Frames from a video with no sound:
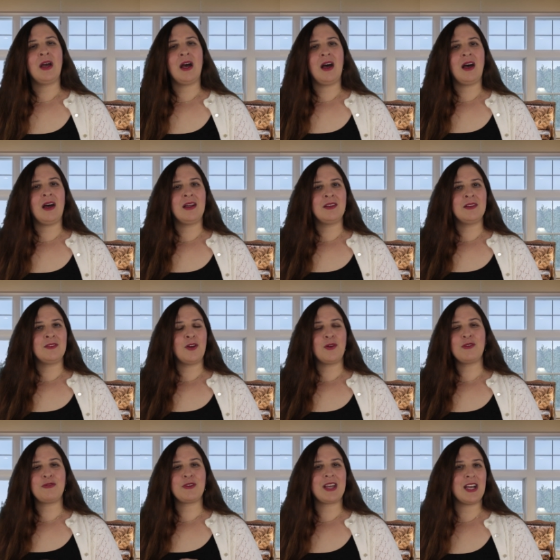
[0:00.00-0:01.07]

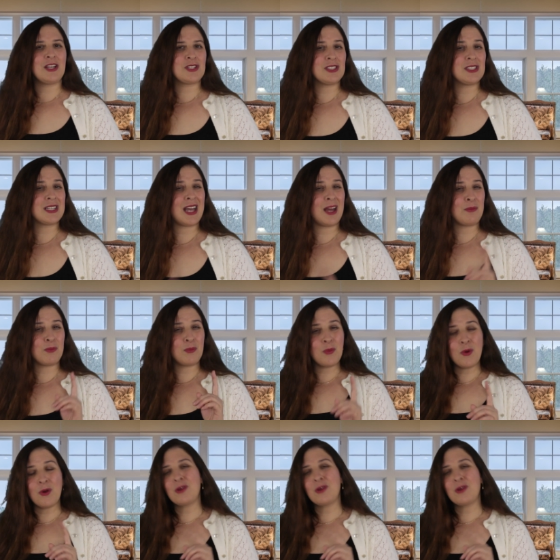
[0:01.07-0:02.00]
notification to get more